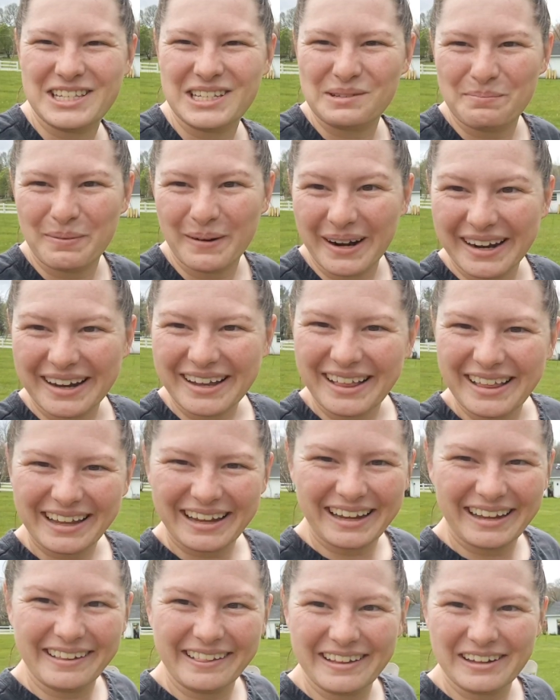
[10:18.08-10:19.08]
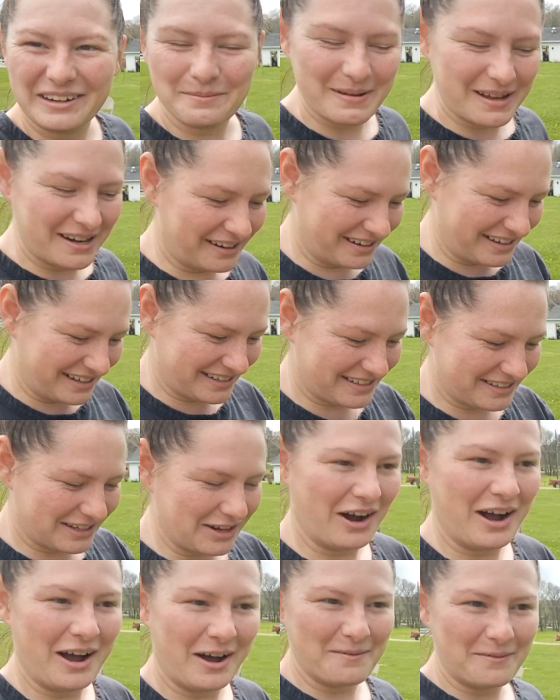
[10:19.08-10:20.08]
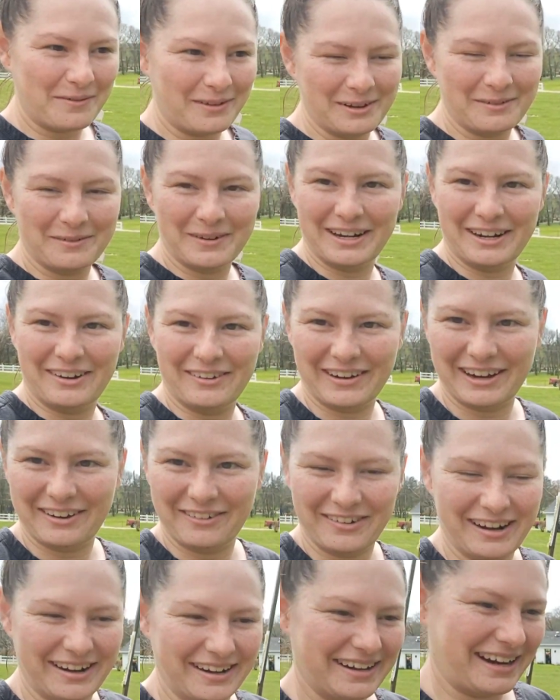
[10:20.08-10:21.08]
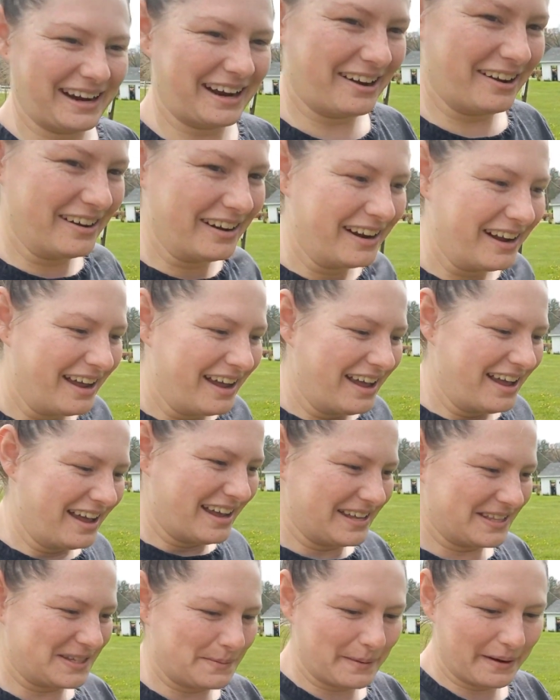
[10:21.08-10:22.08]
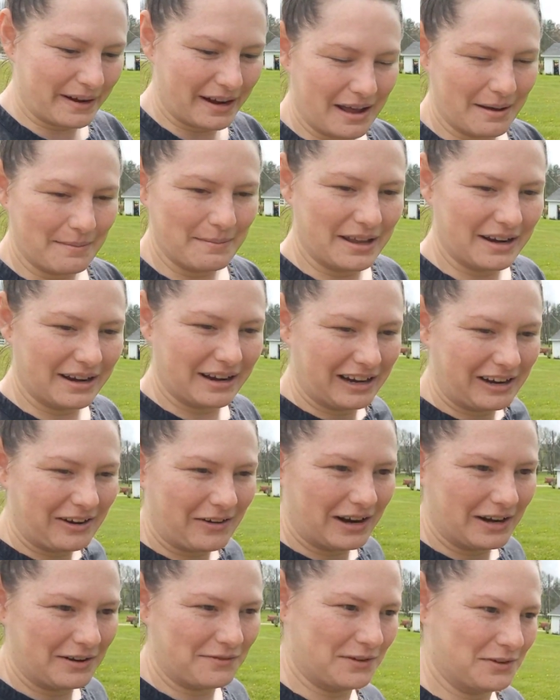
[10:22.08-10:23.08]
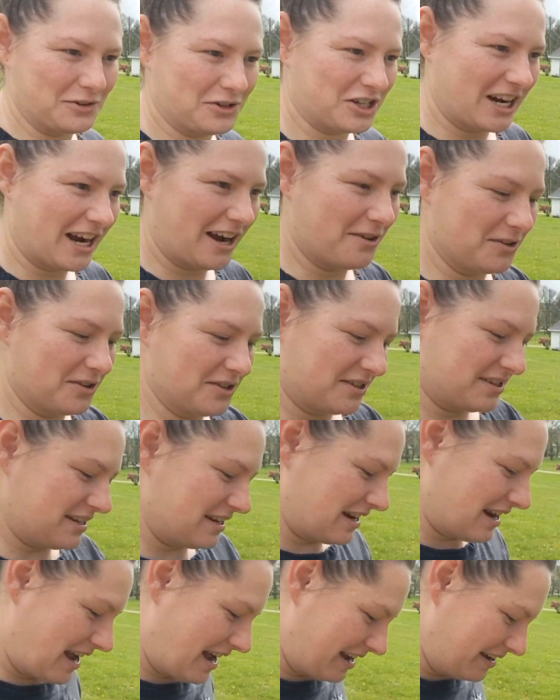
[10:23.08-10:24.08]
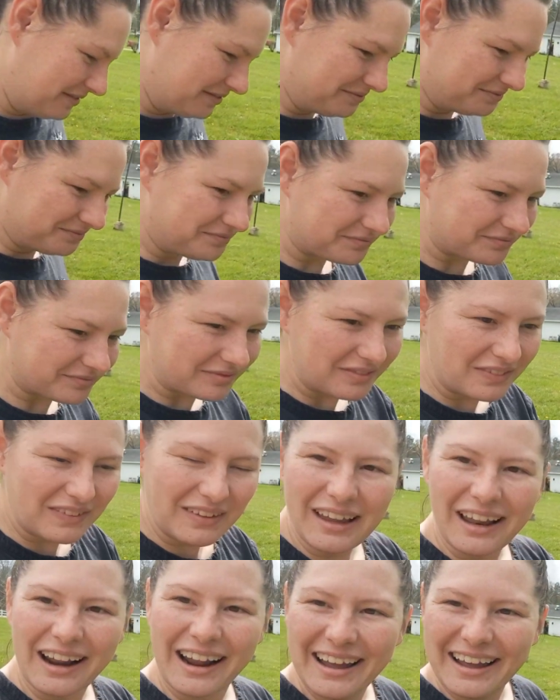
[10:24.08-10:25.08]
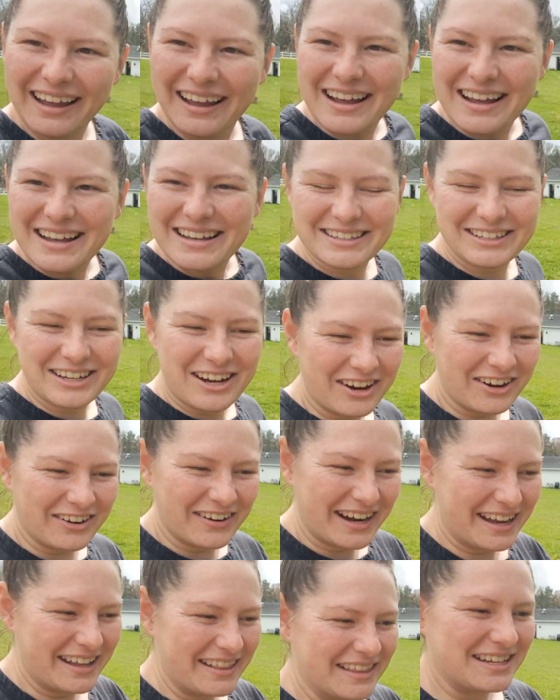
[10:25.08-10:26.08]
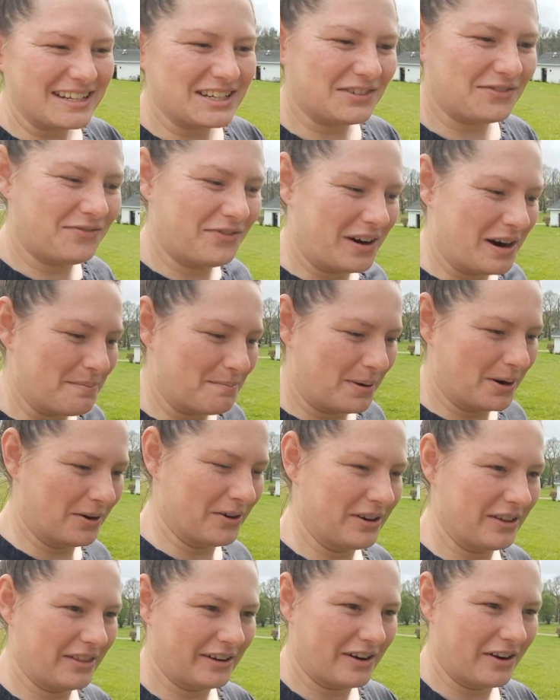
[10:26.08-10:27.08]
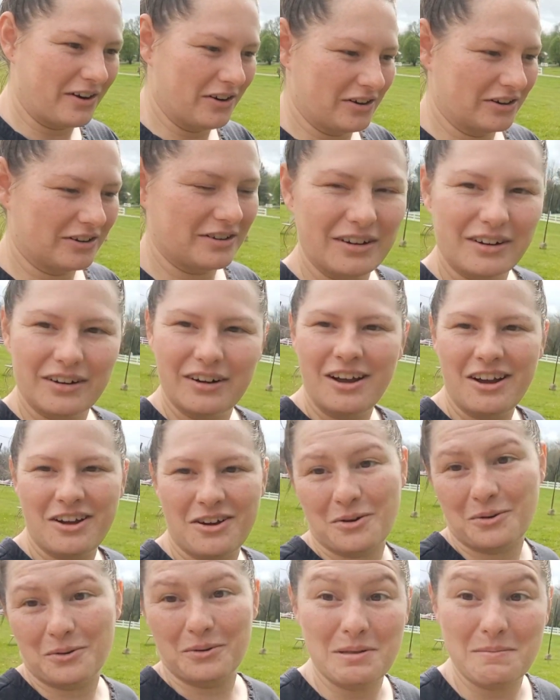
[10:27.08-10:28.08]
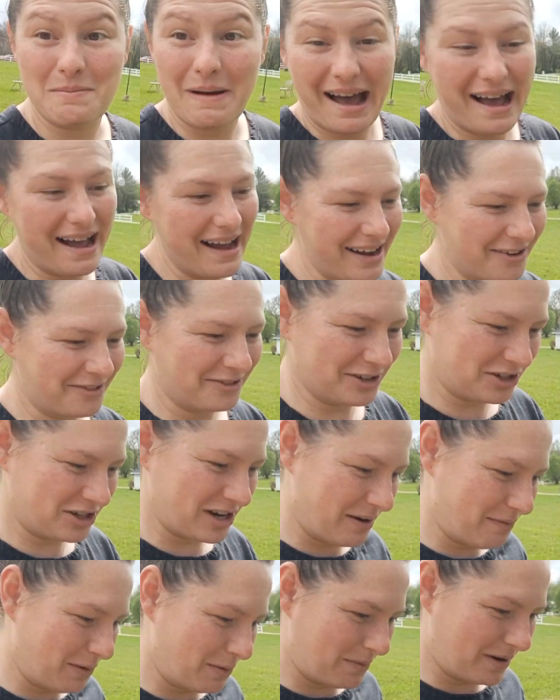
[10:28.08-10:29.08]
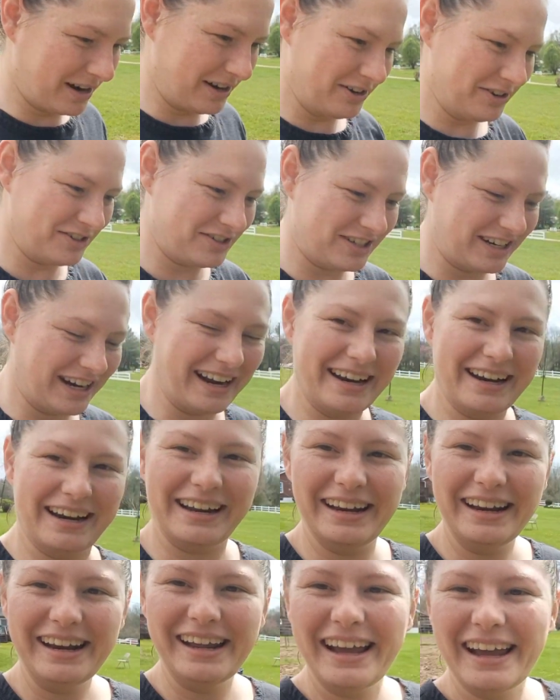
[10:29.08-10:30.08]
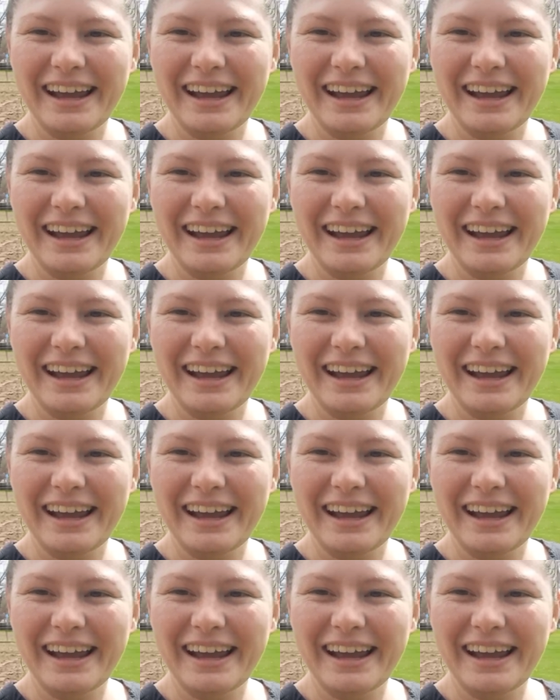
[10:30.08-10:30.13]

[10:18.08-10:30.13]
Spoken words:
Sprinkling a little bit on us, so hopefully we don't get rained out. It's been coming quite a few showers today. So in this front part of the garden, or the back, whichever way you're standing,